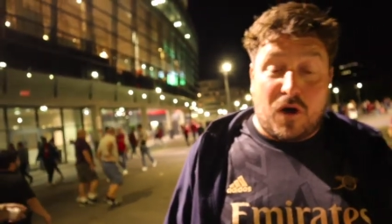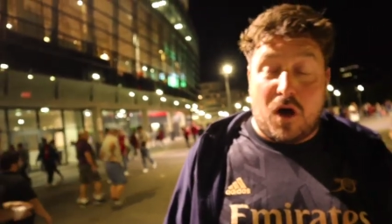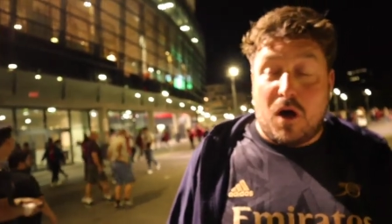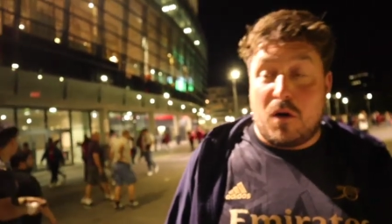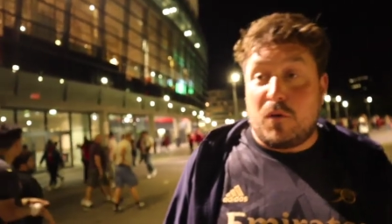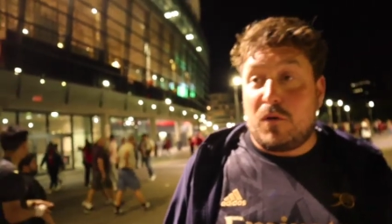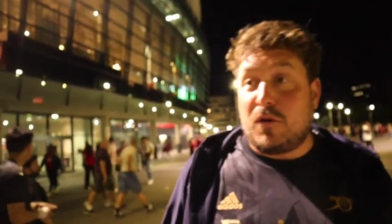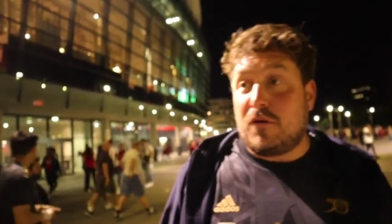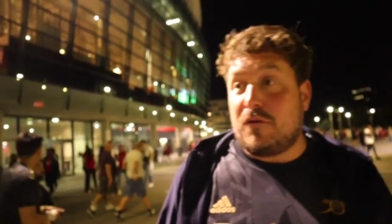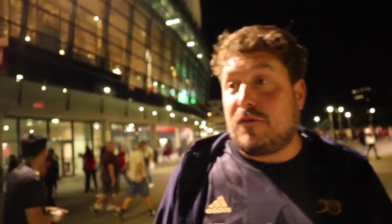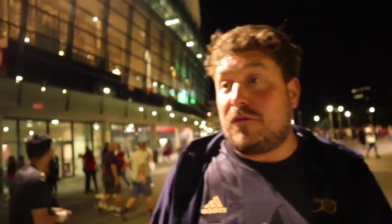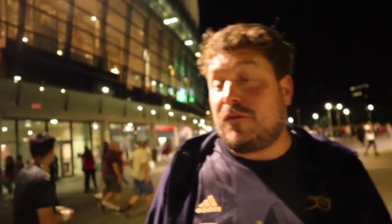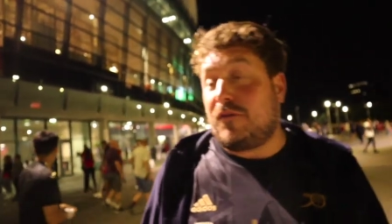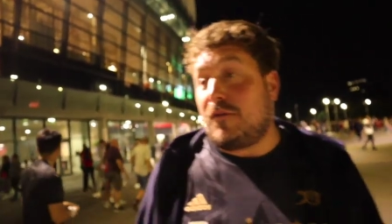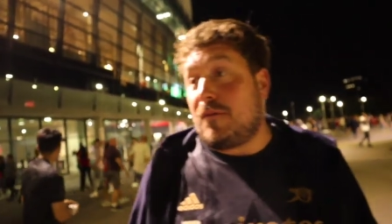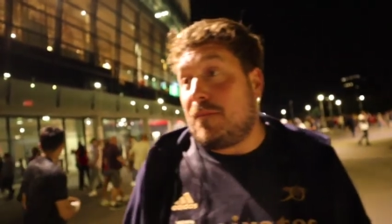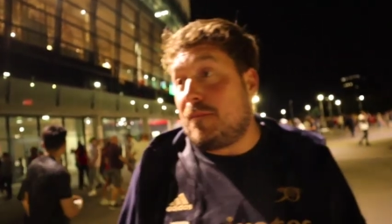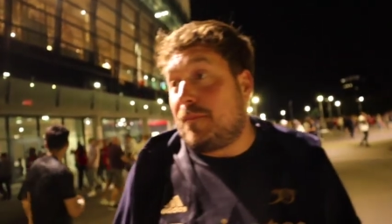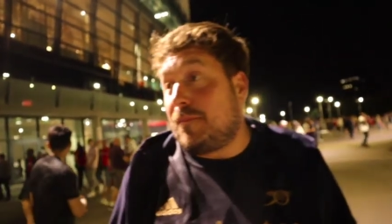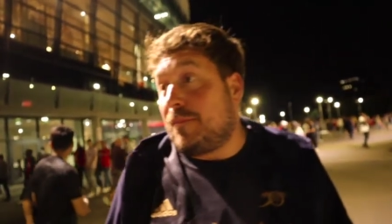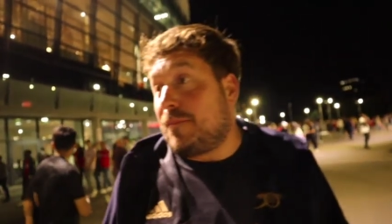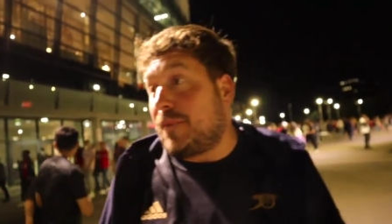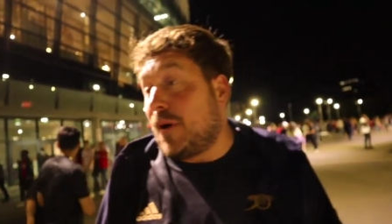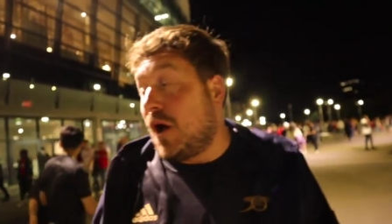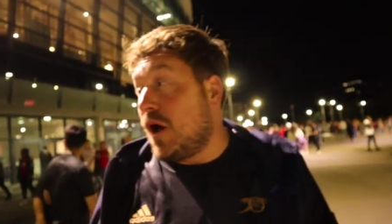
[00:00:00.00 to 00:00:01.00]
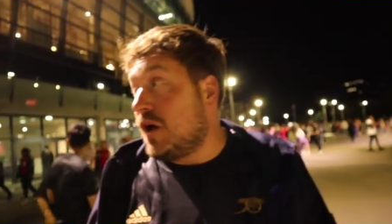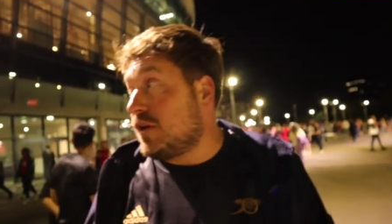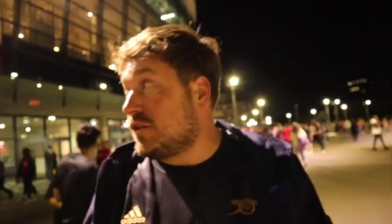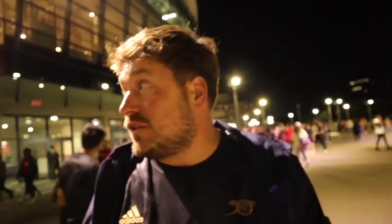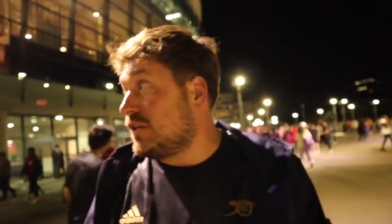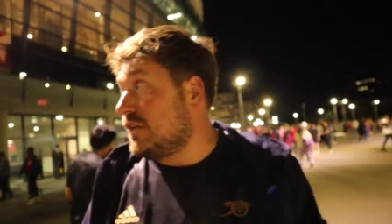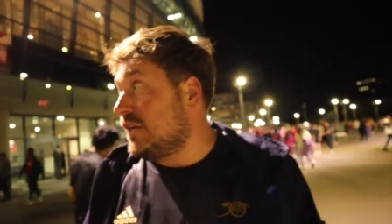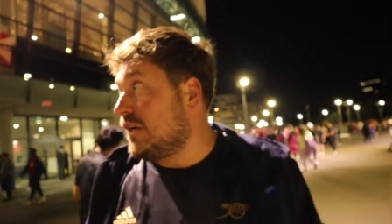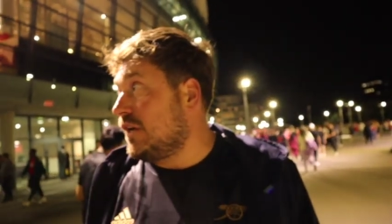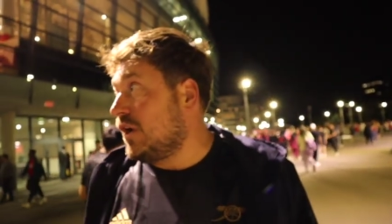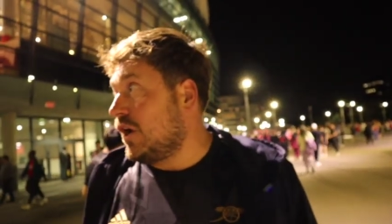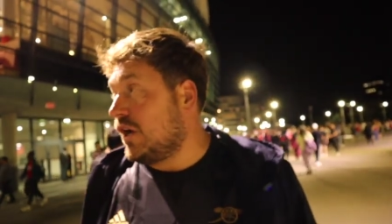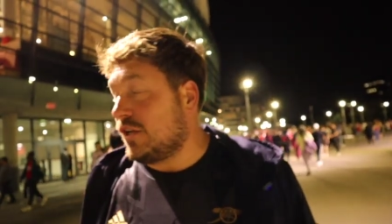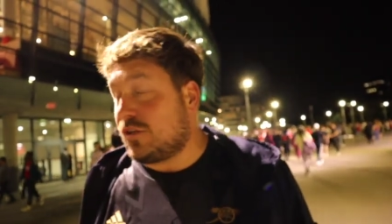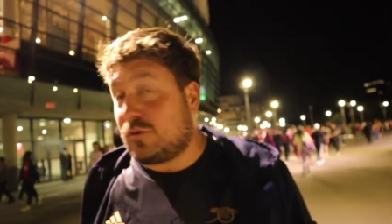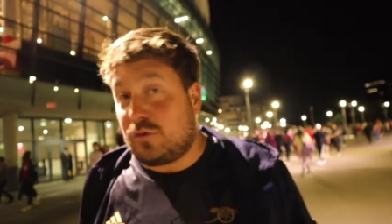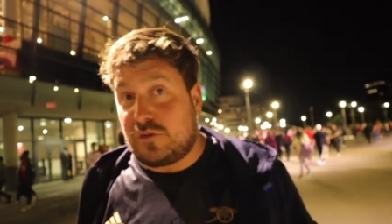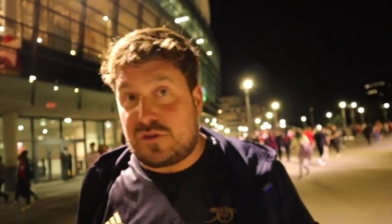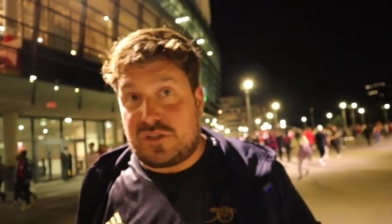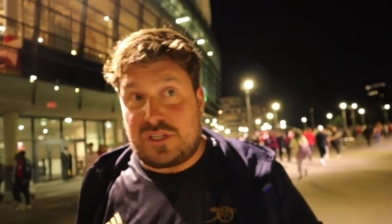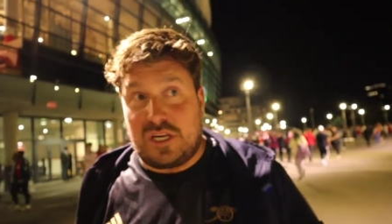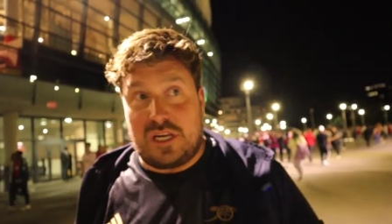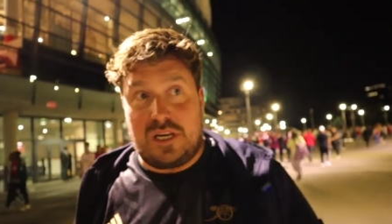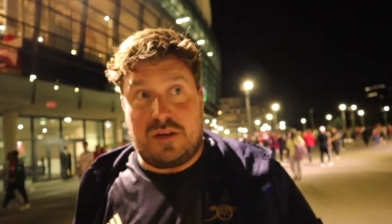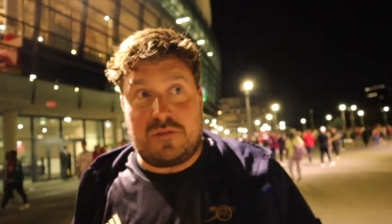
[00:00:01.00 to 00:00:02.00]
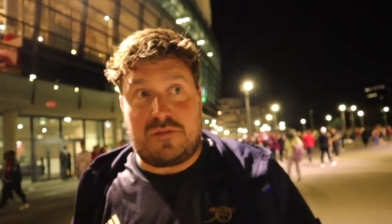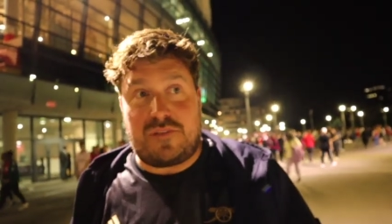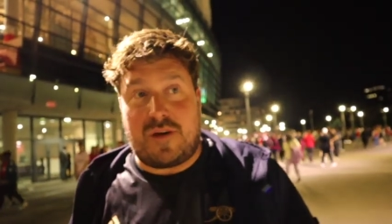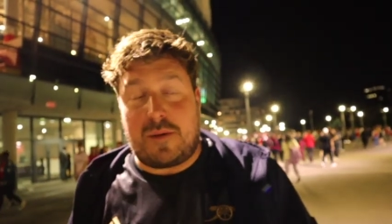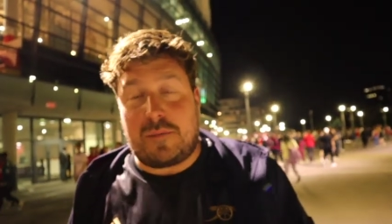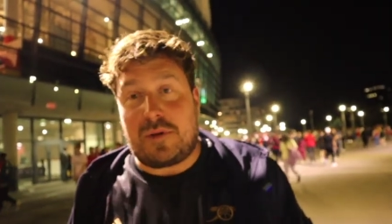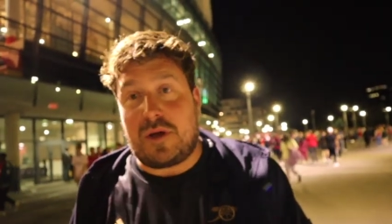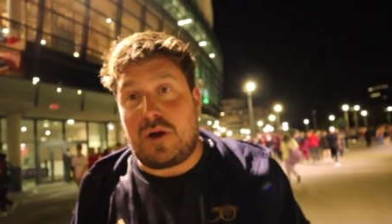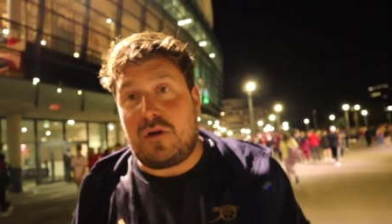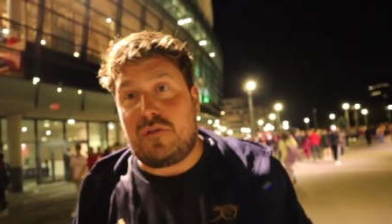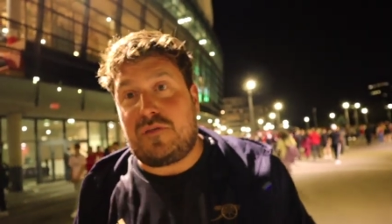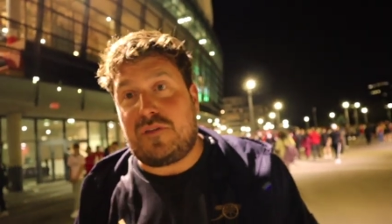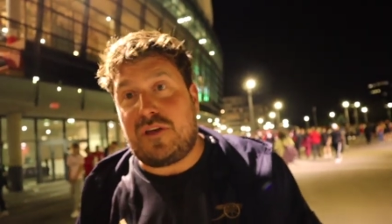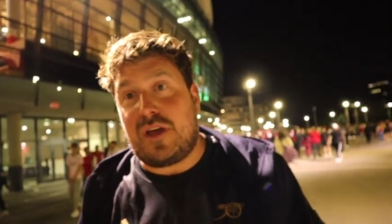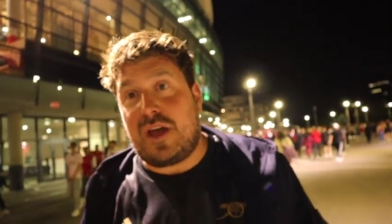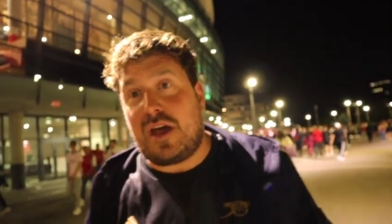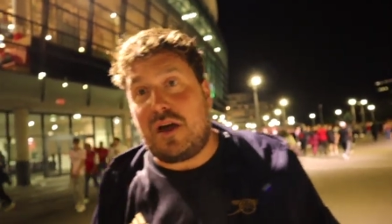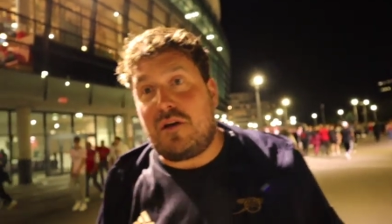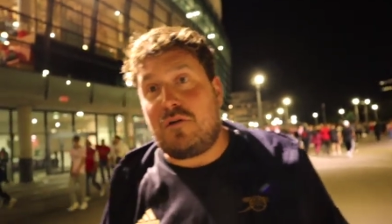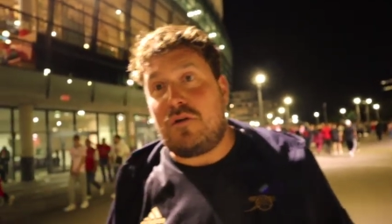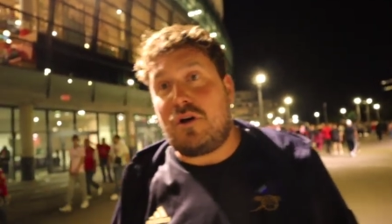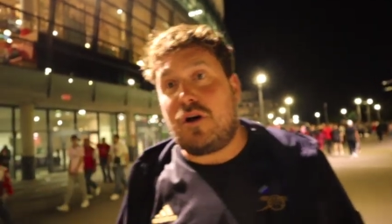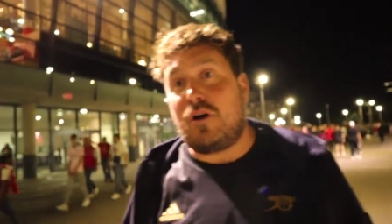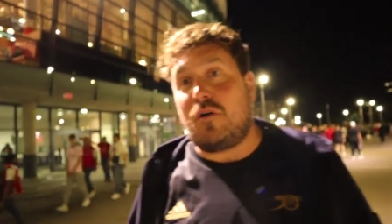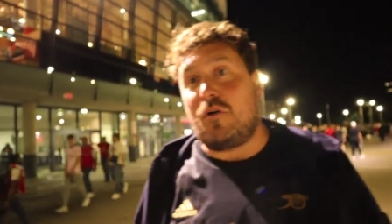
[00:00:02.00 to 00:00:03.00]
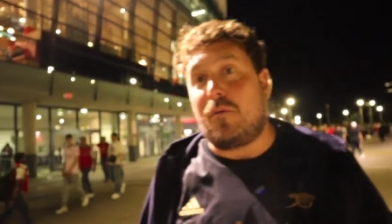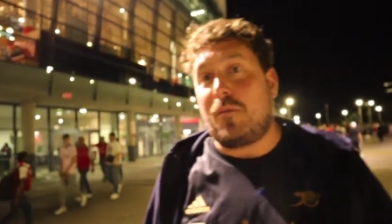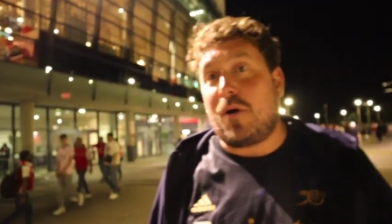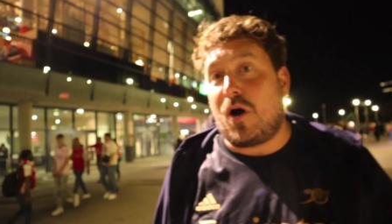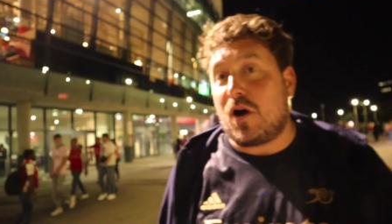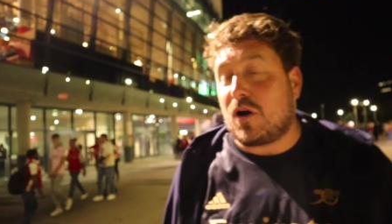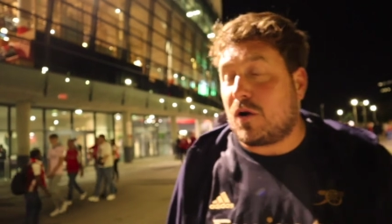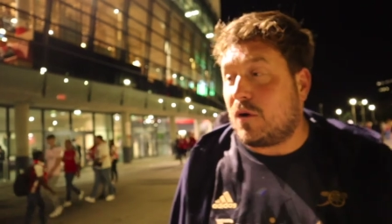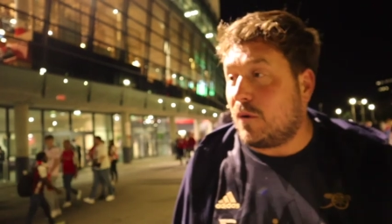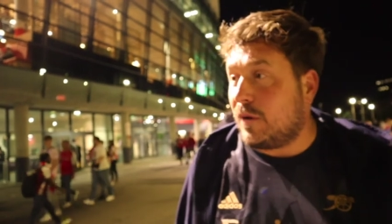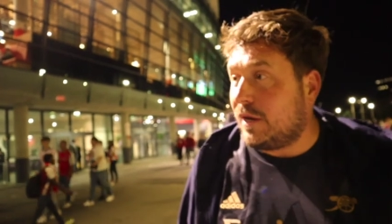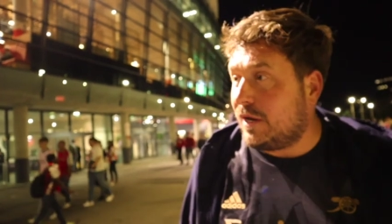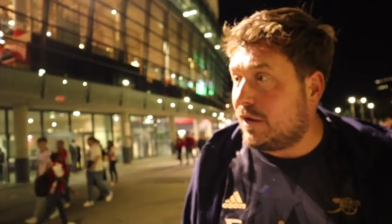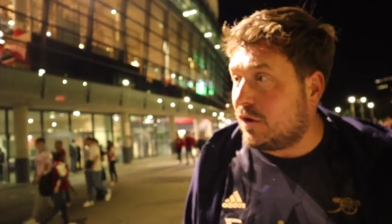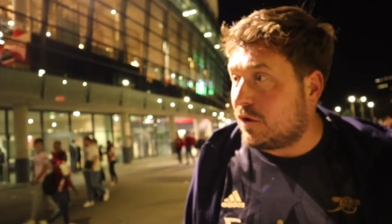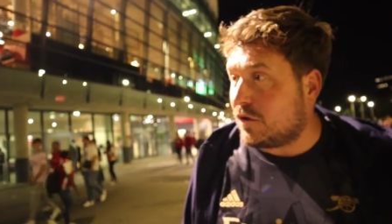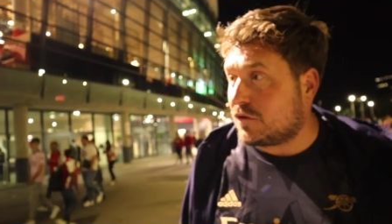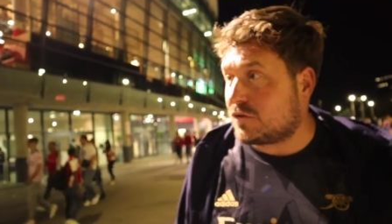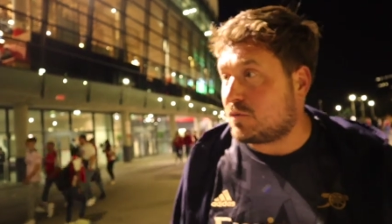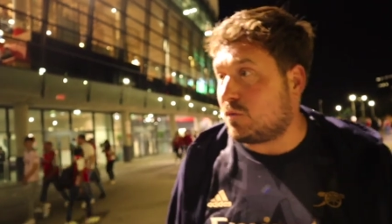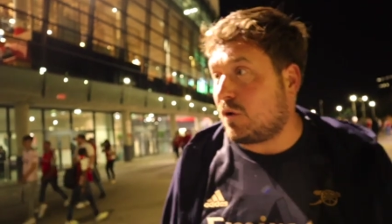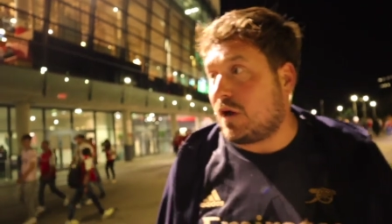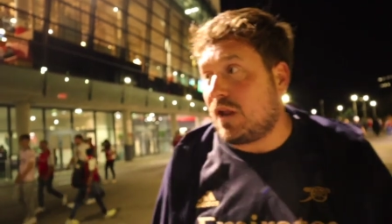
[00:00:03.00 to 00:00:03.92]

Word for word: I would have personally liked to have seen Fabio Vieira or Marquinhos,